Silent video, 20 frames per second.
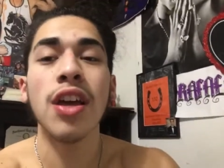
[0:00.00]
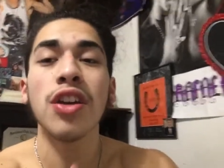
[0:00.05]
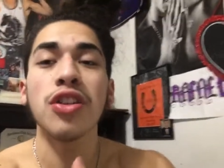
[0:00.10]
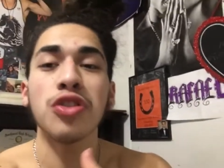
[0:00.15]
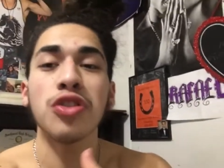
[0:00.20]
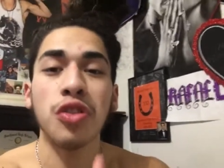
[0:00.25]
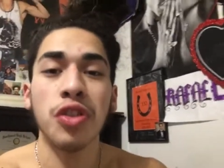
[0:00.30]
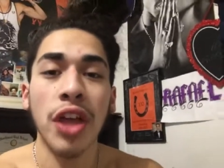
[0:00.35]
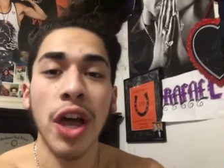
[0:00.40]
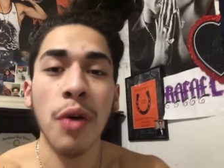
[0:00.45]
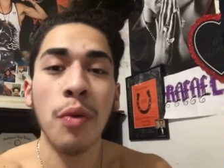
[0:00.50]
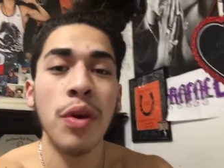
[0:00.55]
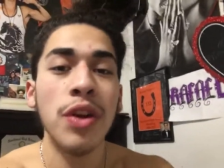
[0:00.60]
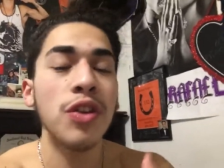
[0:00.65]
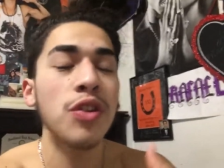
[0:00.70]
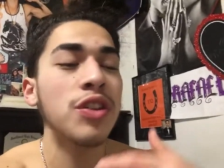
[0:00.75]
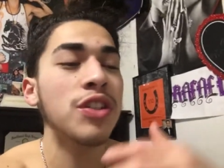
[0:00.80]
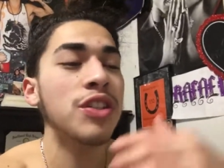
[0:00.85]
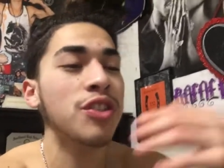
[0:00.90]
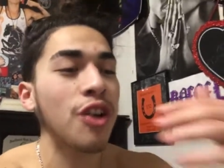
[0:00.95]
So that way you
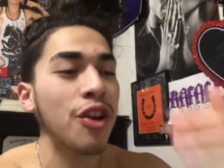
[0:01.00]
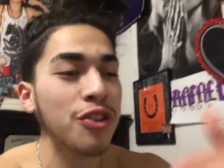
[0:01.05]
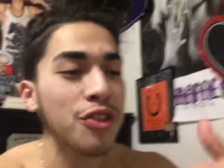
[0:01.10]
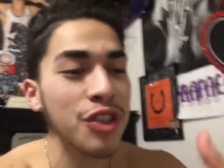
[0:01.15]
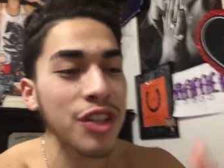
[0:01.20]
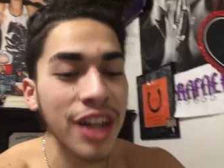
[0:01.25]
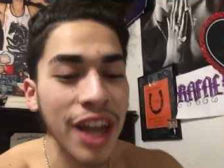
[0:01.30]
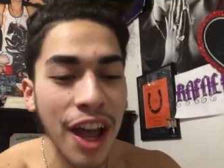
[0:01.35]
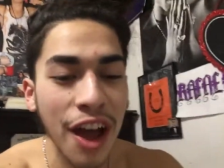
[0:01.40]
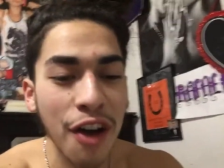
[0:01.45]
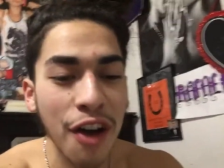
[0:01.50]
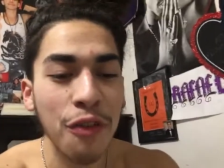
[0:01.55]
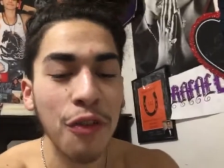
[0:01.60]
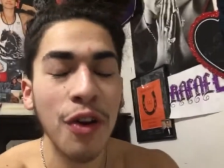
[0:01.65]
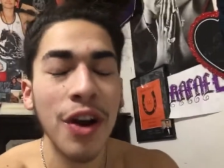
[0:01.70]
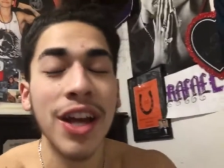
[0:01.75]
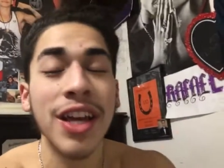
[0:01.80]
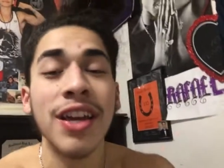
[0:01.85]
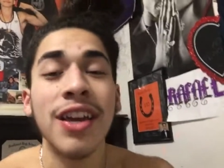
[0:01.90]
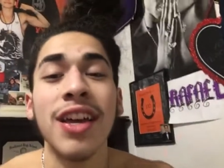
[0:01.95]
can start your day off
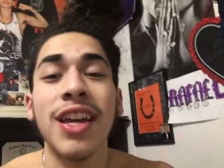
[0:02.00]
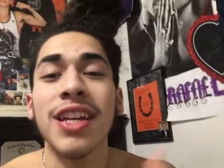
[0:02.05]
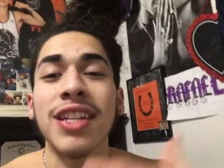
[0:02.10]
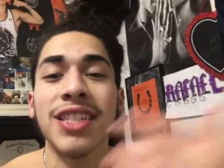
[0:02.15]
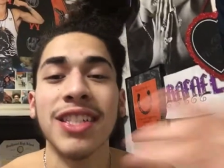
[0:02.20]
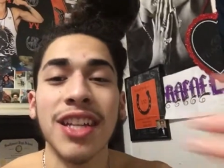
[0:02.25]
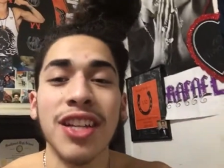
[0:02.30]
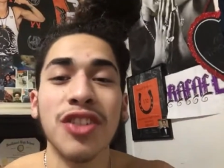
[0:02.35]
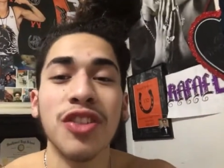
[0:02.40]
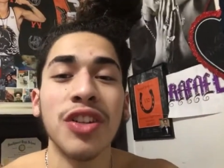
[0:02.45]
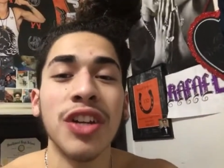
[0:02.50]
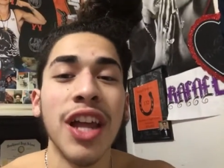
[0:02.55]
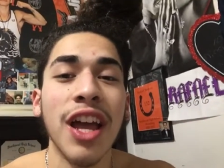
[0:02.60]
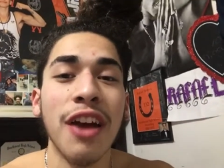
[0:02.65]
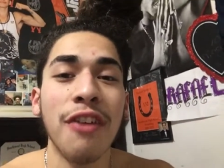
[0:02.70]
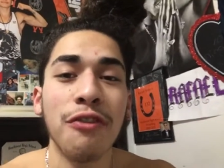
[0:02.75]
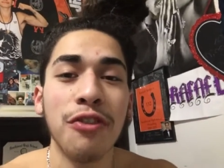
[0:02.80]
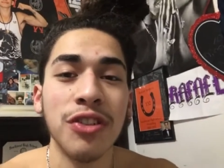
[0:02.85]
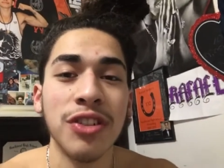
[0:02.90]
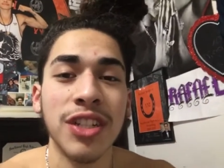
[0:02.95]
right, set your day
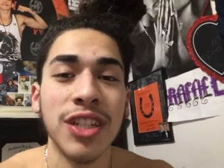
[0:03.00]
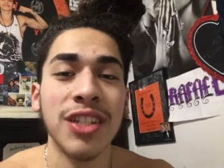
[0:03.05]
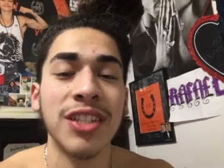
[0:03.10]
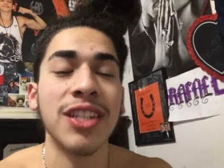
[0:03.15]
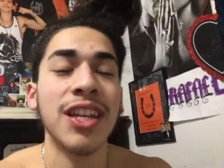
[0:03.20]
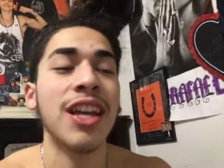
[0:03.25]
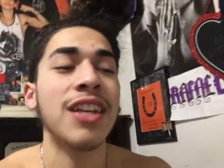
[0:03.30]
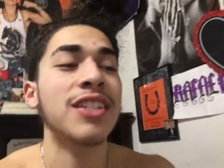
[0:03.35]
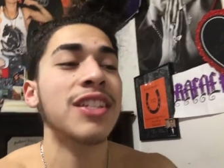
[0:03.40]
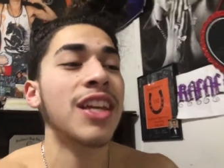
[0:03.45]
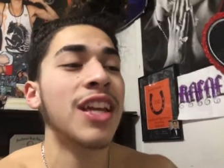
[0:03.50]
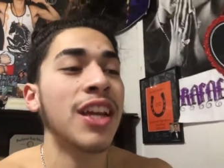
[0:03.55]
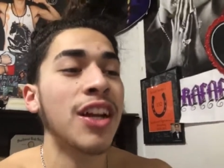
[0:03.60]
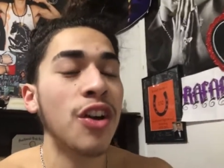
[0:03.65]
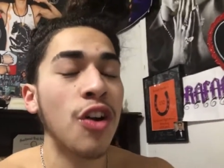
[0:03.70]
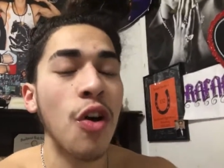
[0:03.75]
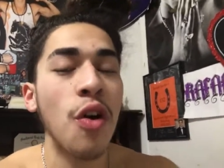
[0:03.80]
up for success, and go